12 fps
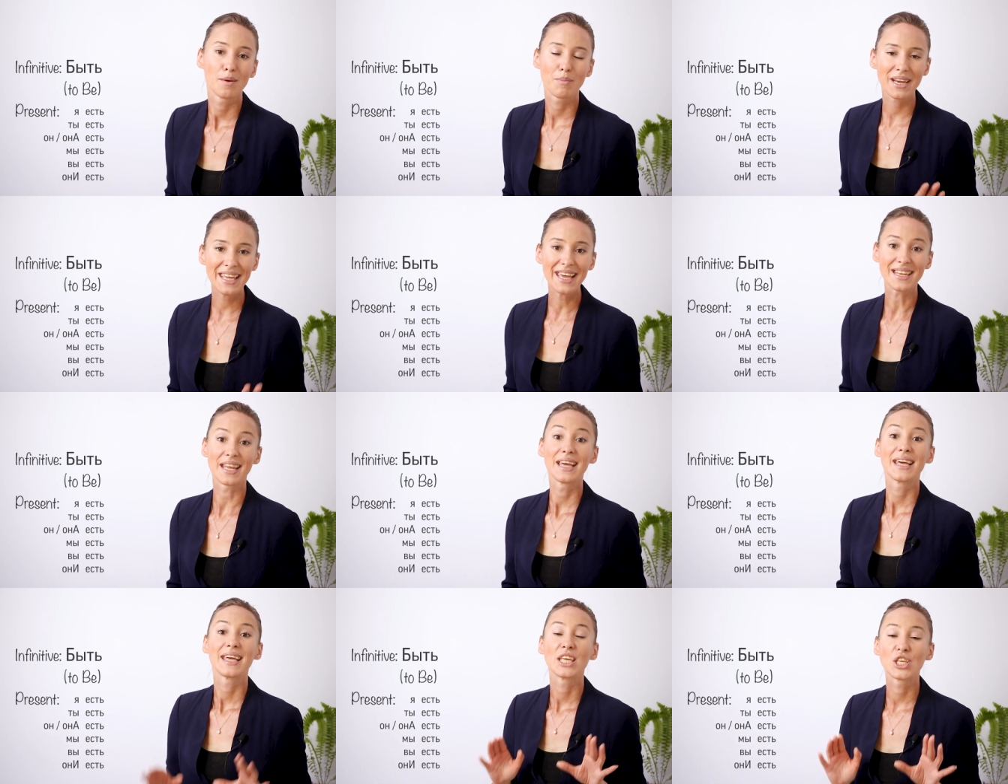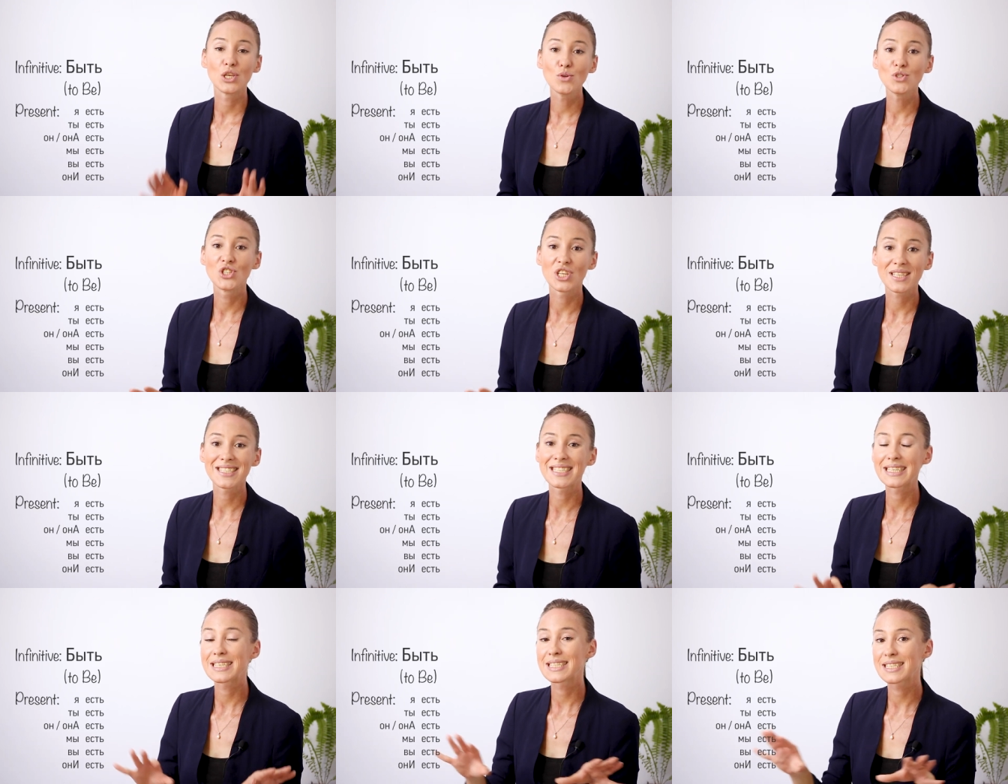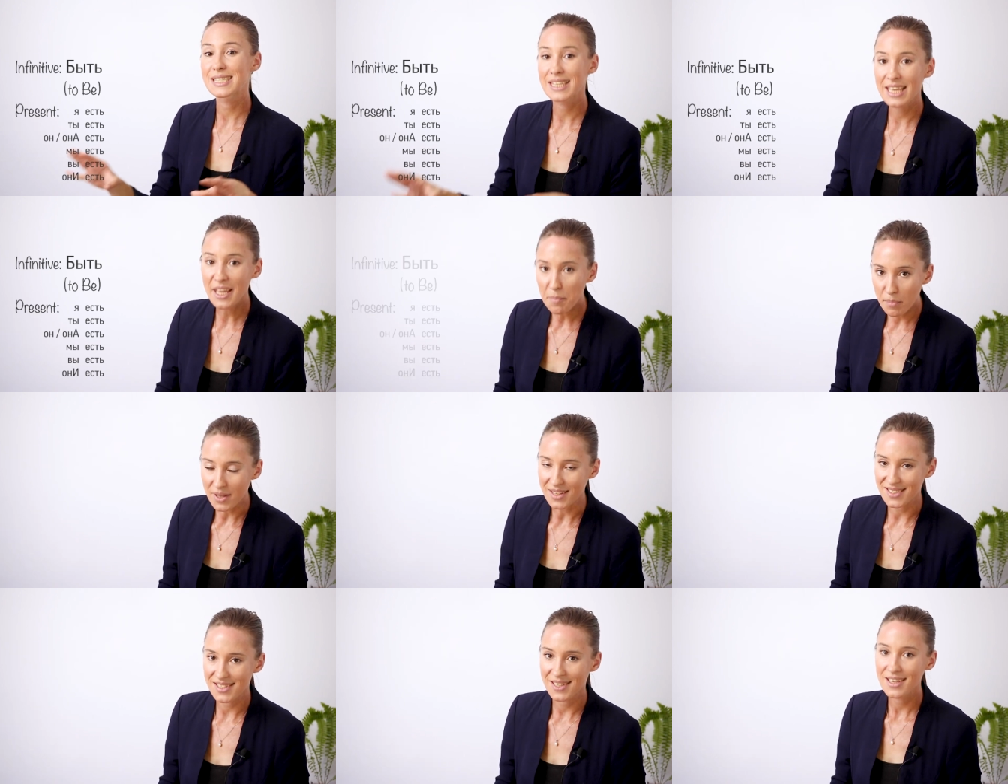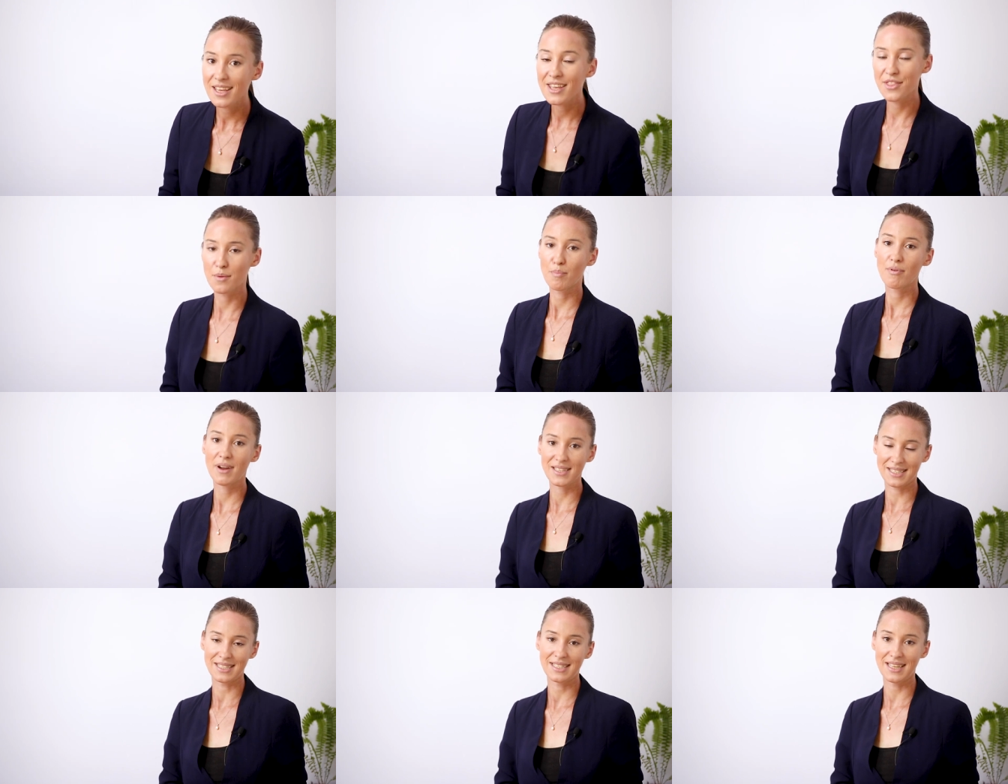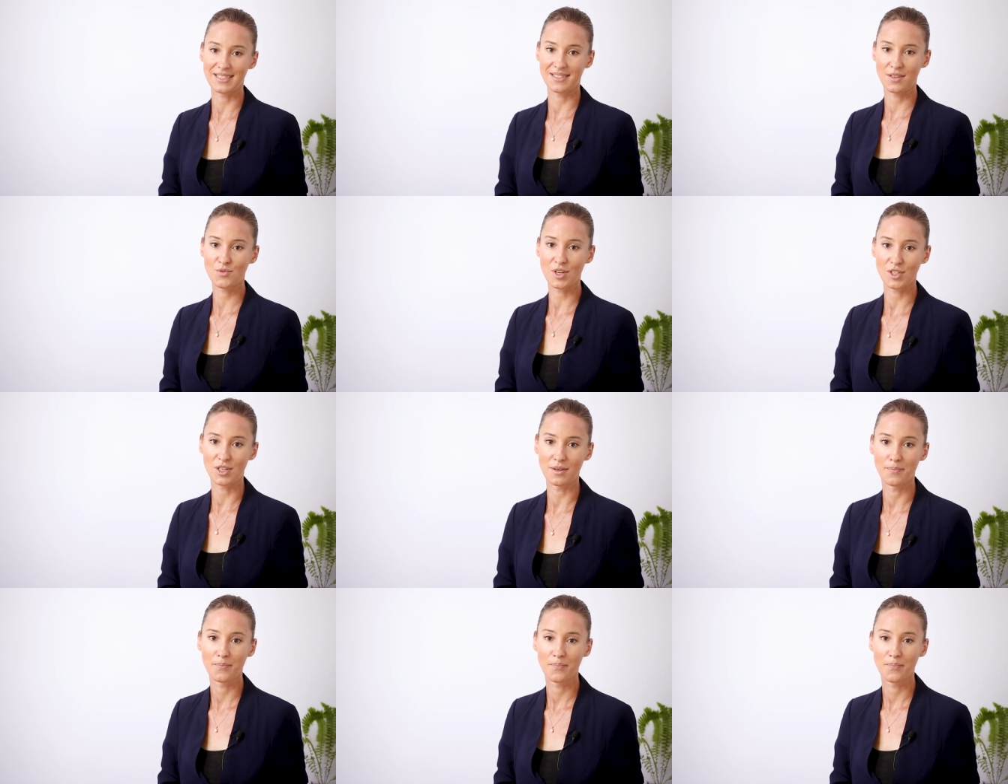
But again, you just skip it in the present tense in Russian.